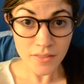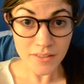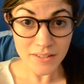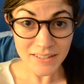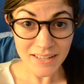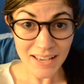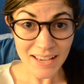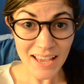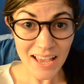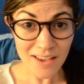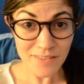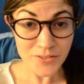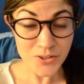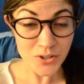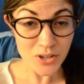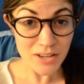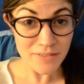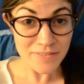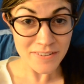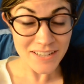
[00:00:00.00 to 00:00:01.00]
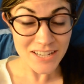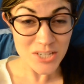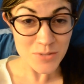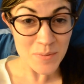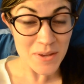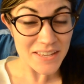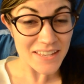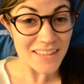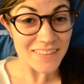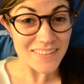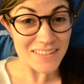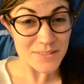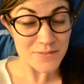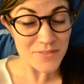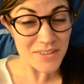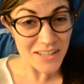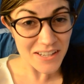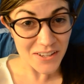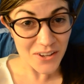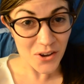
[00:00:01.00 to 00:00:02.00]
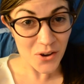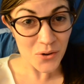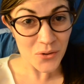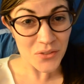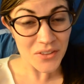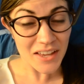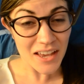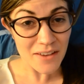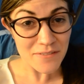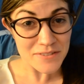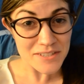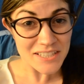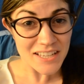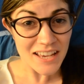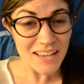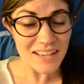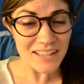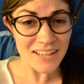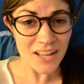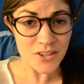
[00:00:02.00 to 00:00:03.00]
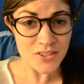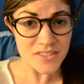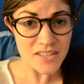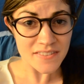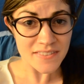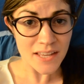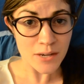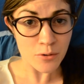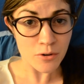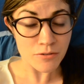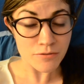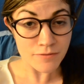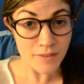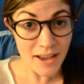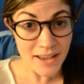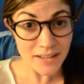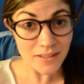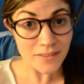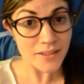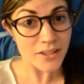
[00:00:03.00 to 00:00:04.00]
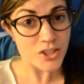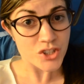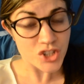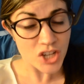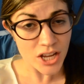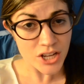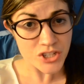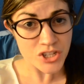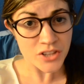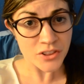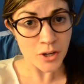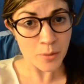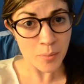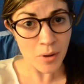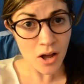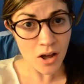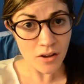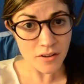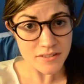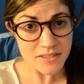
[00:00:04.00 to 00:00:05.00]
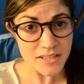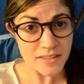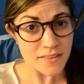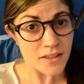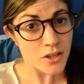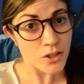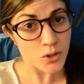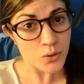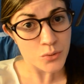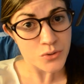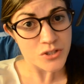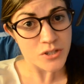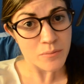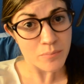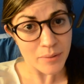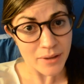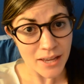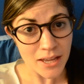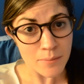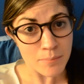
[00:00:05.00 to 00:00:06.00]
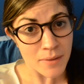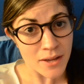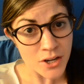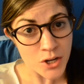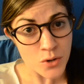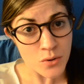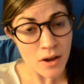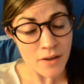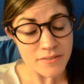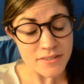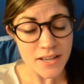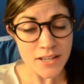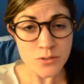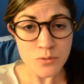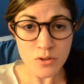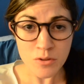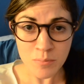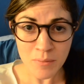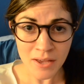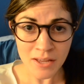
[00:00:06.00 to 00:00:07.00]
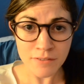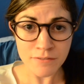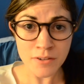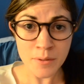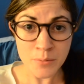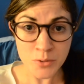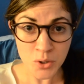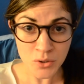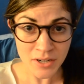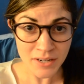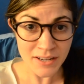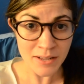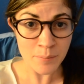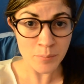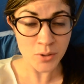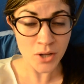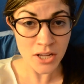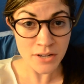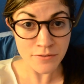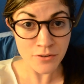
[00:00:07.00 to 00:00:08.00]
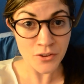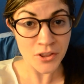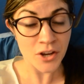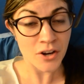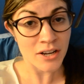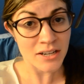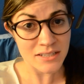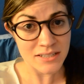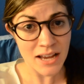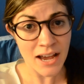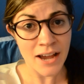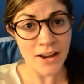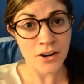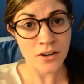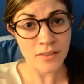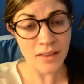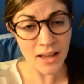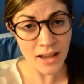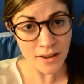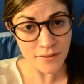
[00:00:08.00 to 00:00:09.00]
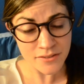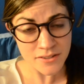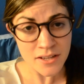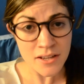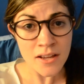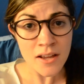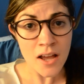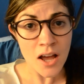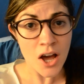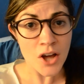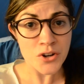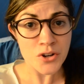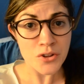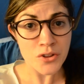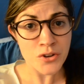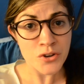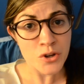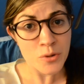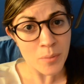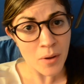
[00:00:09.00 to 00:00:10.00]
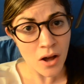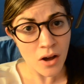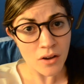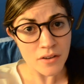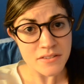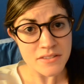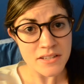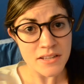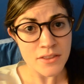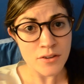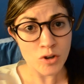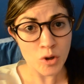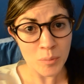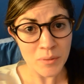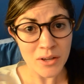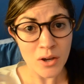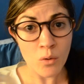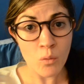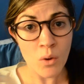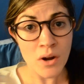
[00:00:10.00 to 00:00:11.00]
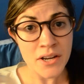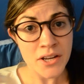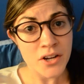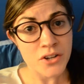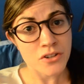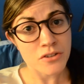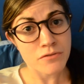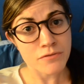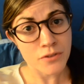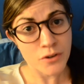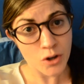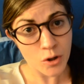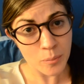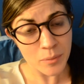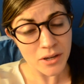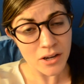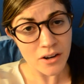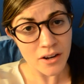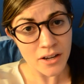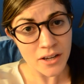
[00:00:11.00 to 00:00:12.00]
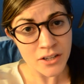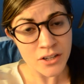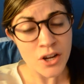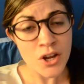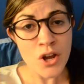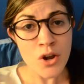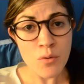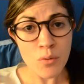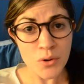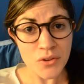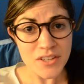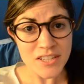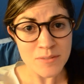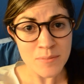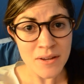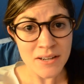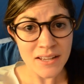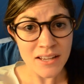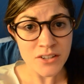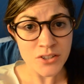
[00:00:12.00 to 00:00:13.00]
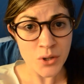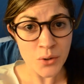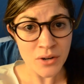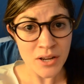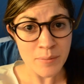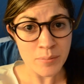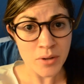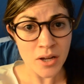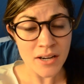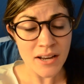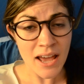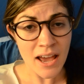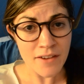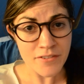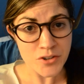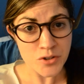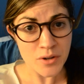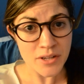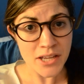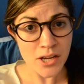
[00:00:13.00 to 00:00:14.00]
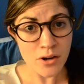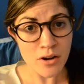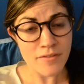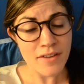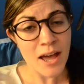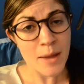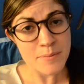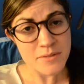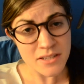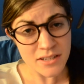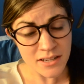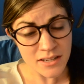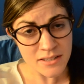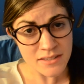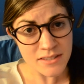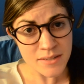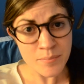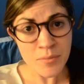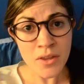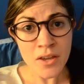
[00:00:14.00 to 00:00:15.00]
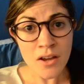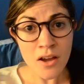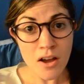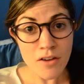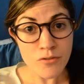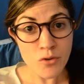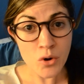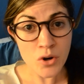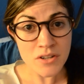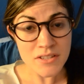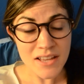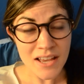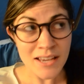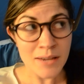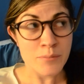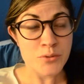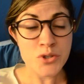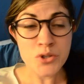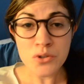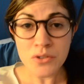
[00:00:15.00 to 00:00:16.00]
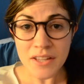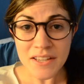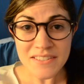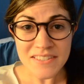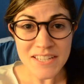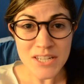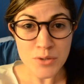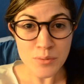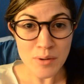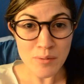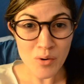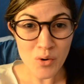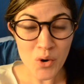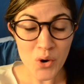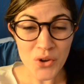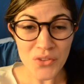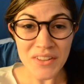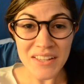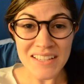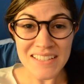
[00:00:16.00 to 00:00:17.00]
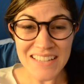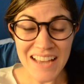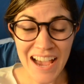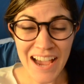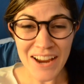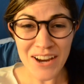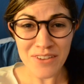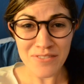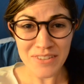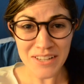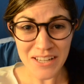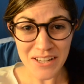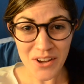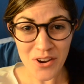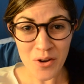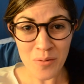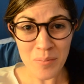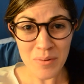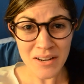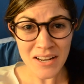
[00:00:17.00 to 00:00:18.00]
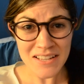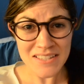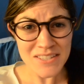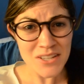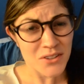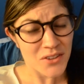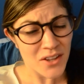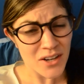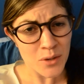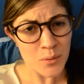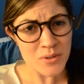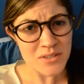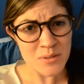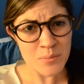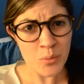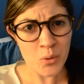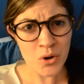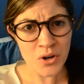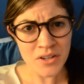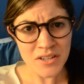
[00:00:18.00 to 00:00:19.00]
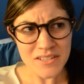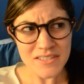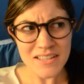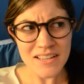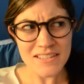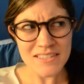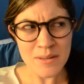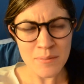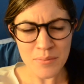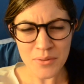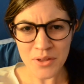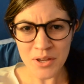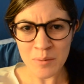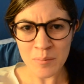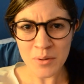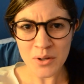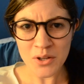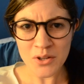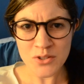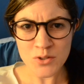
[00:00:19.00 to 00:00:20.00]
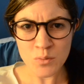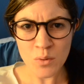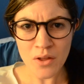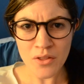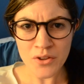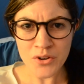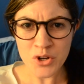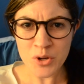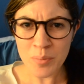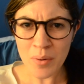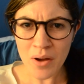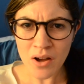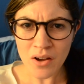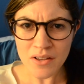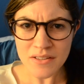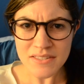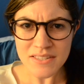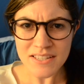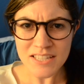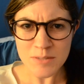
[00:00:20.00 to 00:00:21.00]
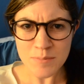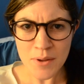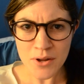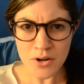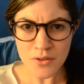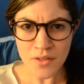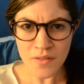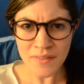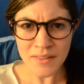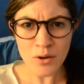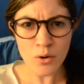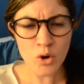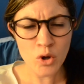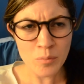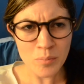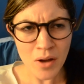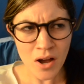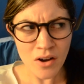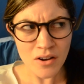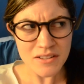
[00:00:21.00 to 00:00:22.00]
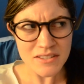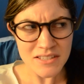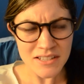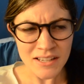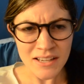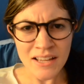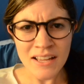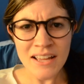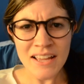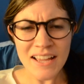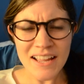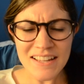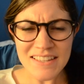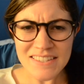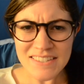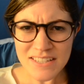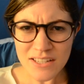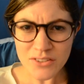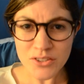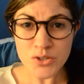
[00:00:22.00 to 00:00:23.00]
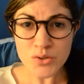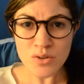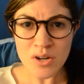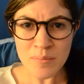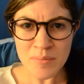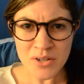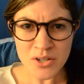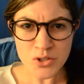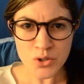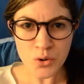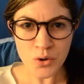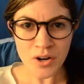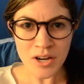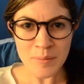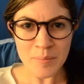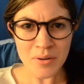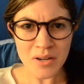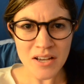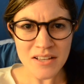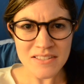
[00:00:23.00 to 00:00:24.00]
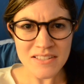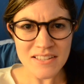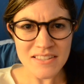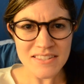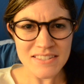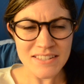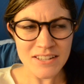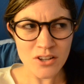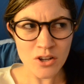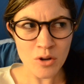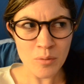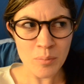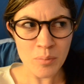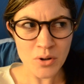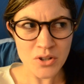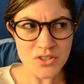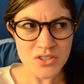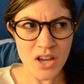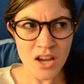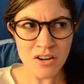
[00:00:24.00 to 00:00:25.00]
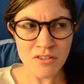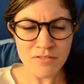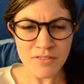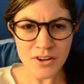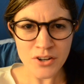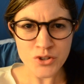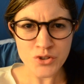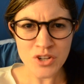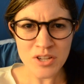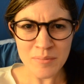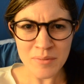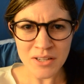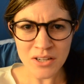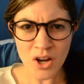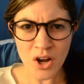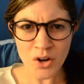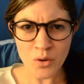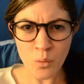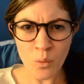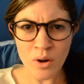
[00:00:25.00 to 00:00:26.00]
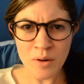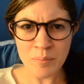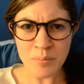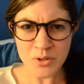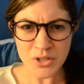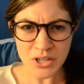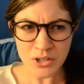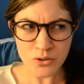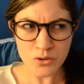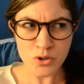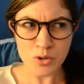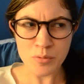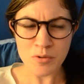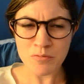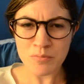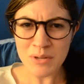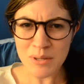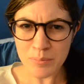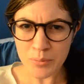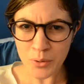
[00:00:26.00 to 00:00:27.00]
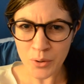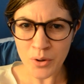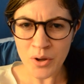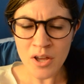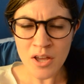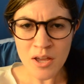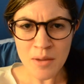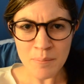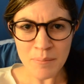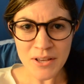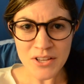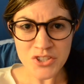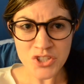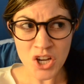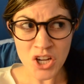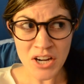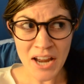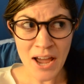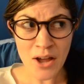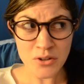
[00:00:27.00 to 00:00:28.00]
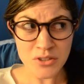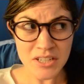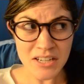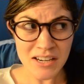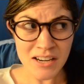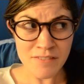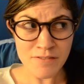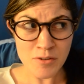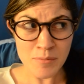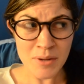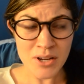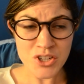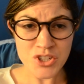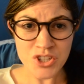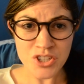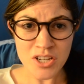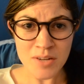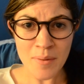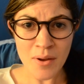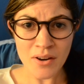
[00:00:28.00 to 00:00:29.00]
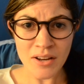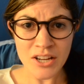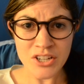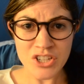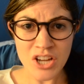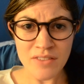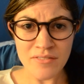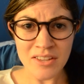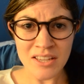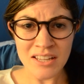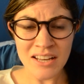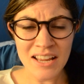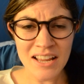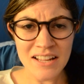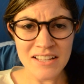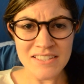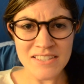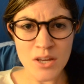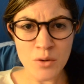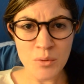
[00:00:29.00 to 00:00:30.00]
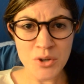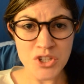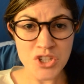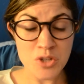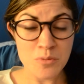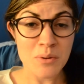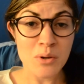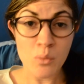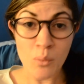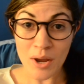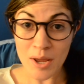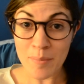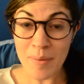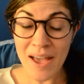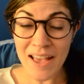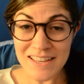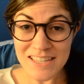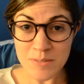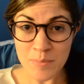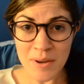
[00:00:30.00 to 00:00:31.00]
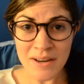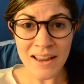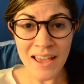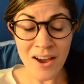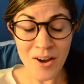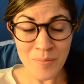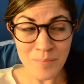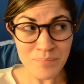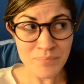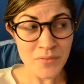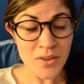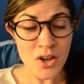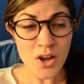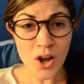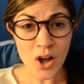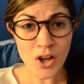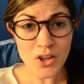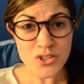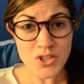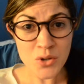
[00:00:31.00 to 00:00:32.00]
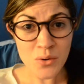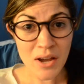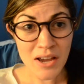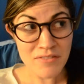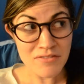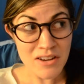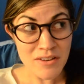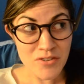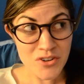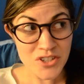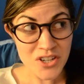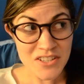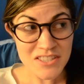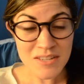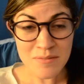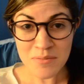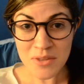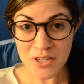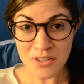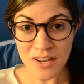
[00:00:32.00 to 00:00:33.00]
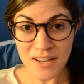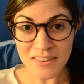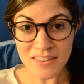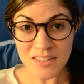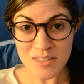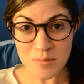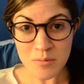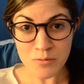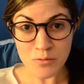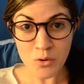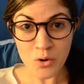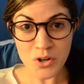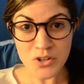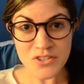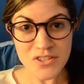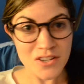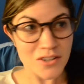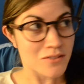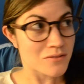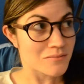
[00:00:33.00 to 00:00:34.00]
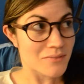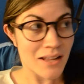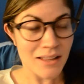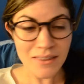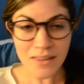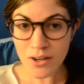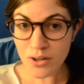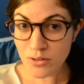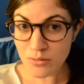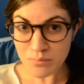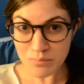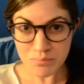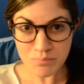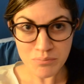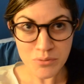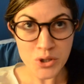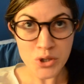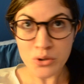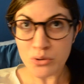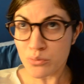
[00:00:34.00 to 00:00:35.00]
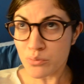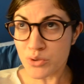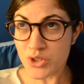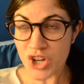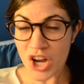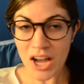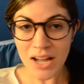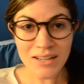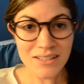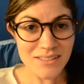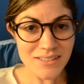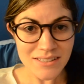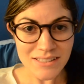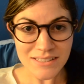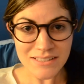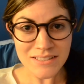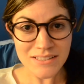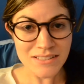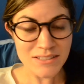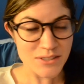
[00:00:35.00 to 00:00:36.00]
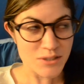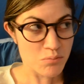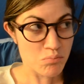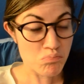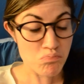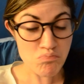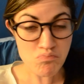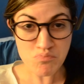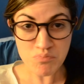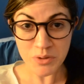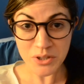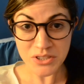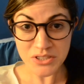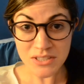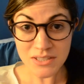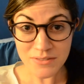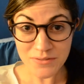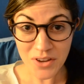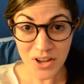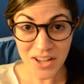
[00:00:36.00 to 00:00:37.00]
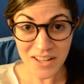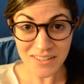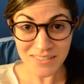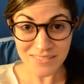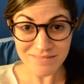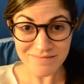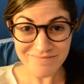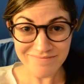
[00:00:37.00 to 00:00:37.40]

The day after I finished making this video, the FDA announced that they were finally changing their policy that used to ban men who have sex with men from donating blood for their entire lives. Under the new policy, there will be a one-year deferral period where these men can donate blood after a year of abstinence. Of course, I am too lazy to re-record the entire video, but I still thought it was important to say something because while the new policy is better than the old policy, it's still discriminatory because it still puts unfair treatment on one particular group of people based on outdated information about HIV and AIDS that we should be way past by now. Also, I've never done something like this before, so hello, new shot. This is this is fun.